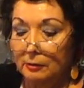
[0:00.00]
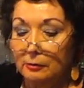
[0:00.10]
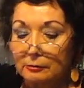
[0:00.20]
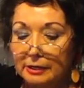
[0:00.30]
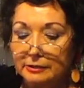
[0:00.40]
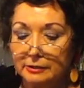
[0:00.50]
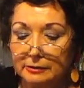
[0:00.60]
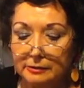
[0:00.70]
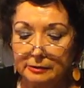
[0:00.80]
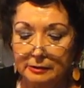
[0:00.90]
All right.
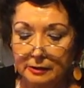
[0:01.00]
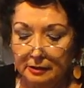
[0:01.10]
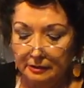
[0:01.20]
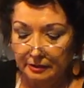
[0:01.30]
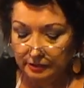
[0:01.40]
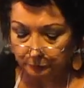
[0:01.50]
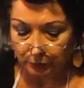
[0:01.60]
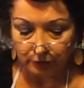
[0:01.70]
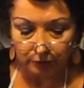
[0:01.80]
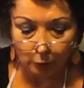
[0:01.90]
Let's
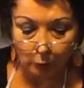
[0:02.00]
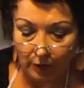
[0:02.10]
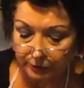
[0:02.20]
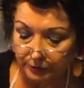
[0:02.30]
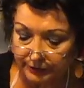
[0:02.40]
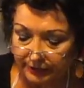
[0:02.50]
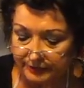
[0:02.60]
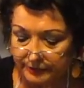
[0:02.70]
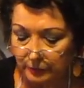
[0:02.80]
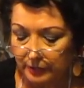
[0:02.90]
put a little water into
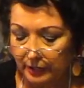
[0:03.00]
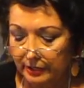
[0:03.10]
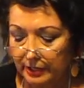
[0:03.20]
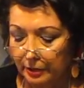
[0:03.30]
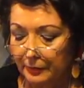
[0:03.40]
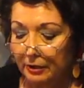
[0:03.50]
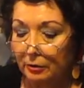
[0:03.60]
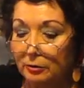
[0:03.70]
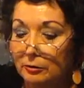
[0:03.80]
this, okay? Here we go.